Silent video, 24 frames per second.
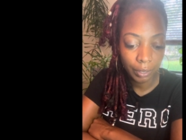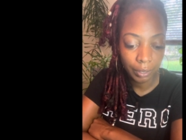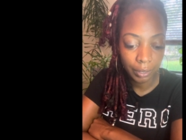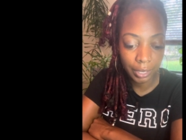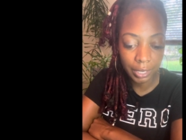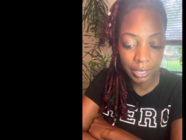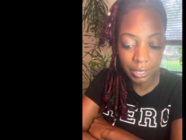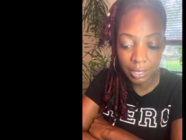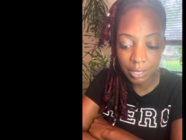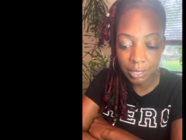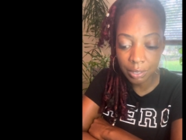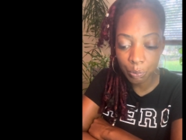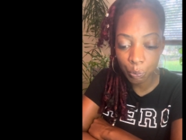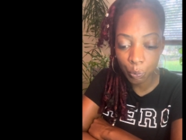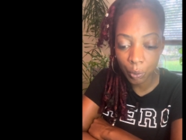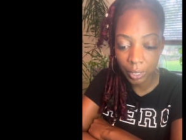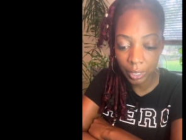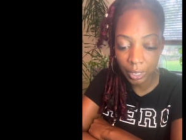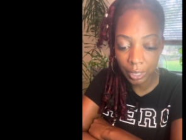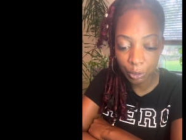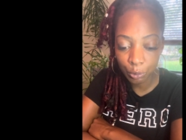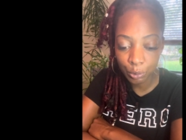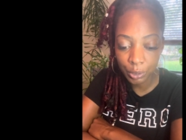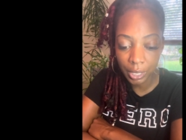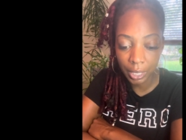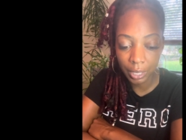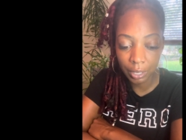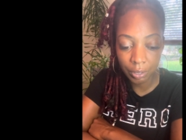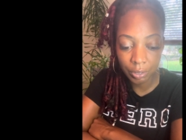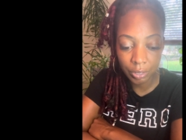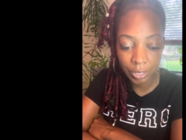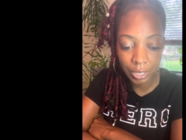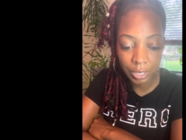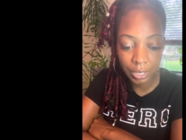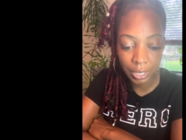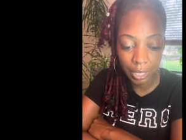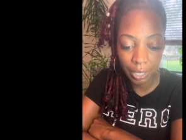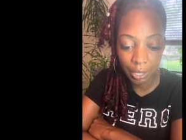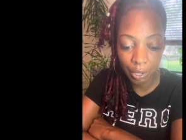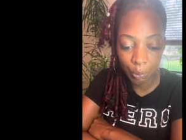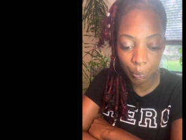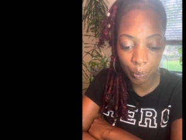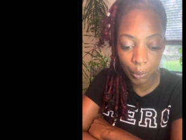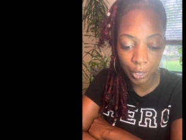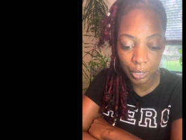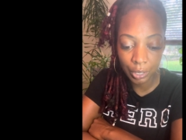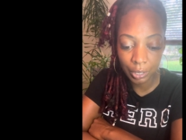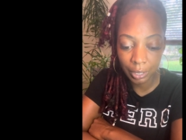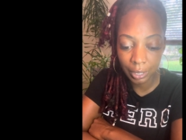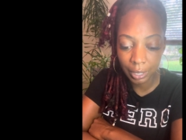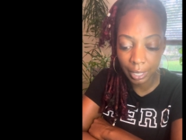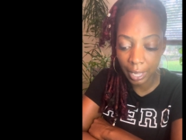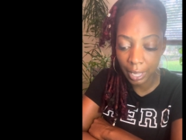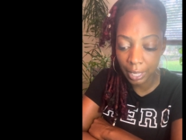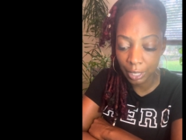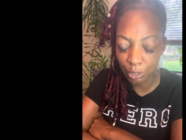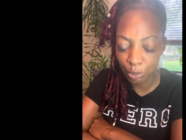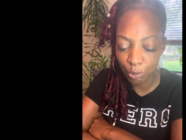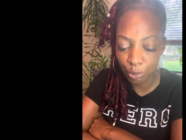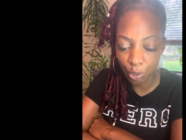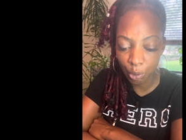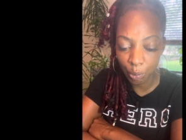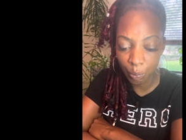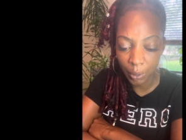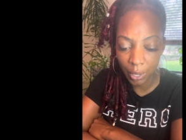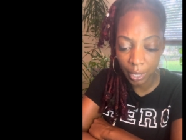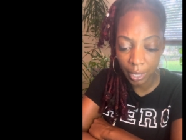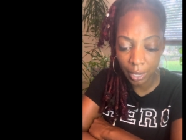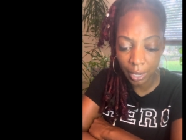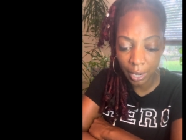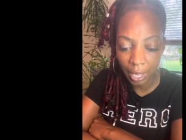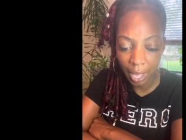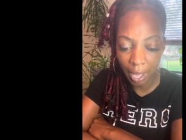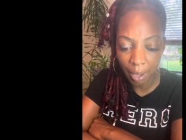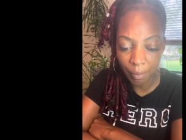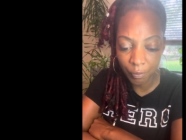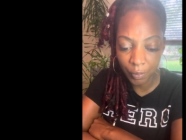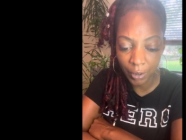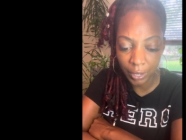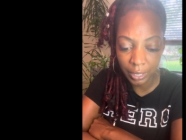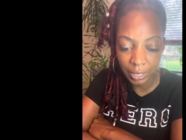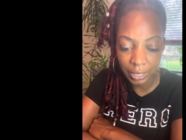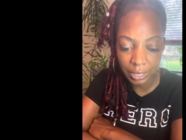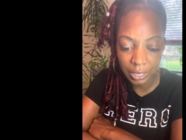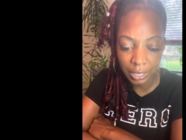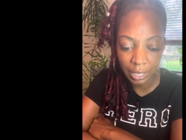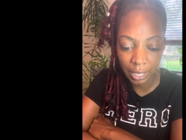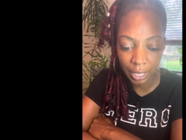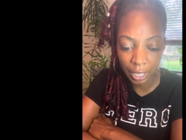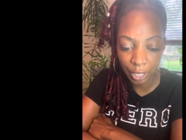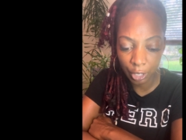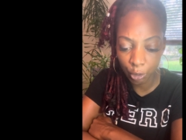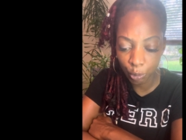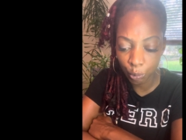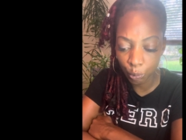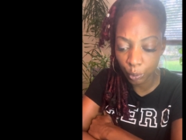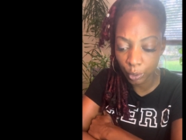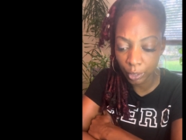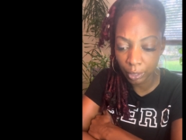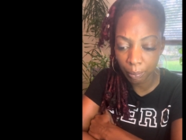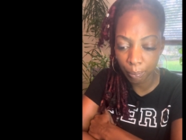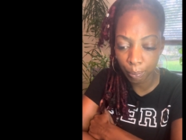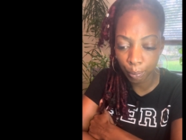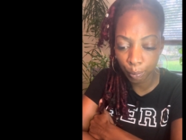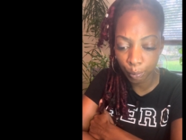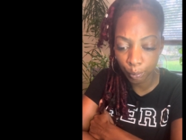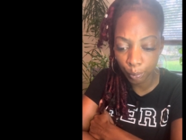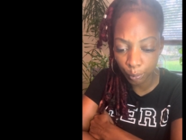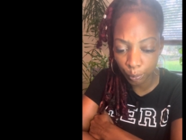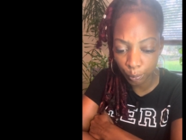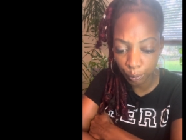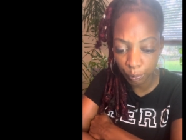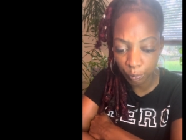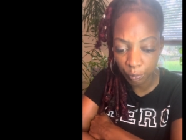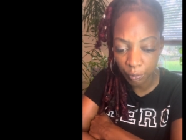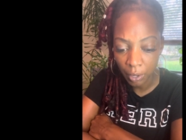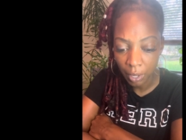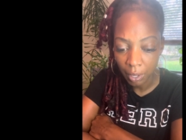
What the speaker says: This is one of those energies here where you're like, you know what? I'm ready to heal or improve